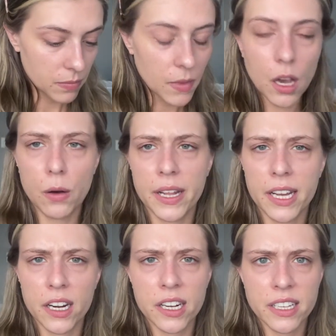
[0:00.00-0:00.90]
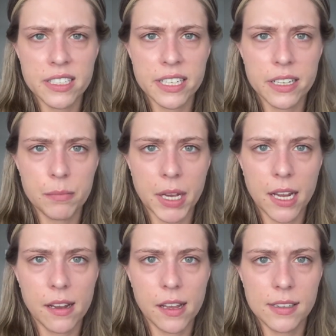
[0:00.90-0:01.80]
Oh, and I already did
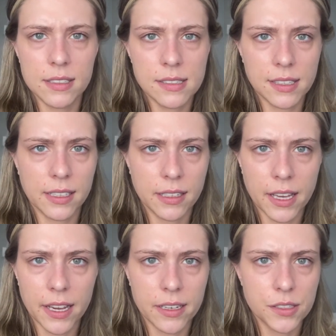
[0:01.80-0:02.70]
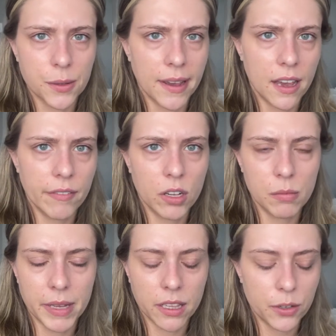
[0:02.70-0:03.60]
my skincare, so I have all
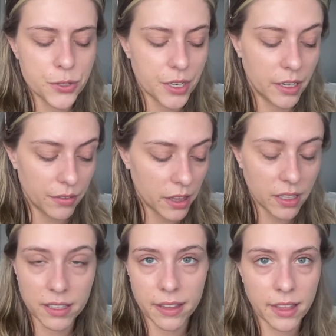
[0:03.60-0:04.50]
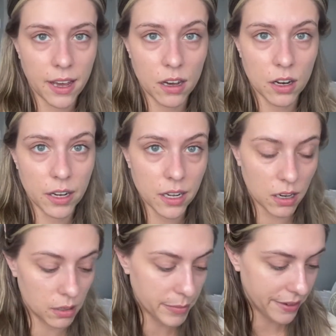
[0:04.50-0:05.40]
my lotion, everything like that already
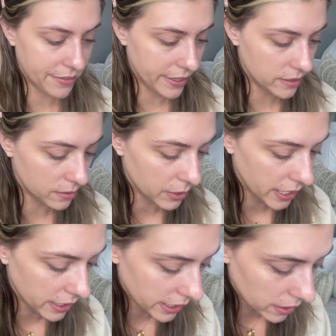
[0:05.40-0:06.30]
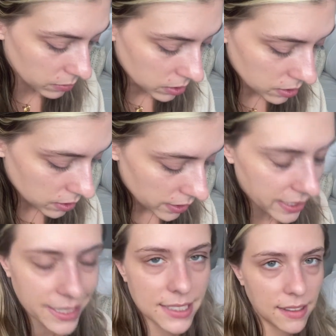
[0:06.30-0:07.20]
on my face and ready to go. And
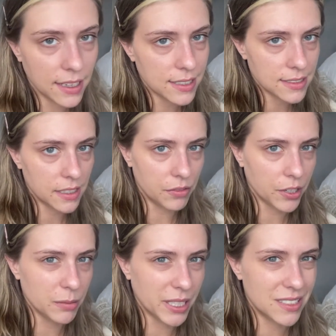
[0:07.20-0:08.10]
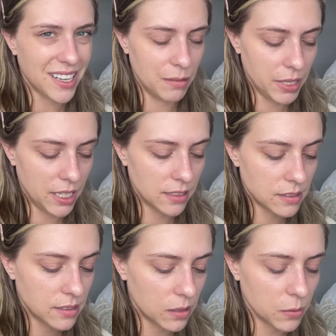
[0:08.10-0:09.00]
I did let it sit for about 10 minutes
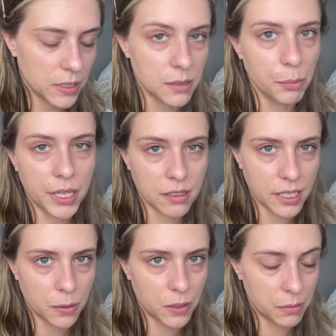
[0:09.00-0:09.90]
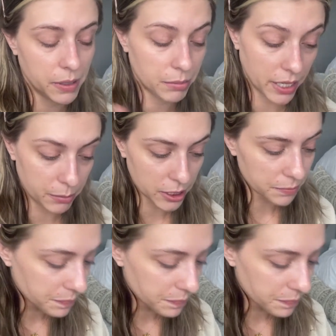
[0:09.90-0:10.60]
so it wasn't pilling with my primer.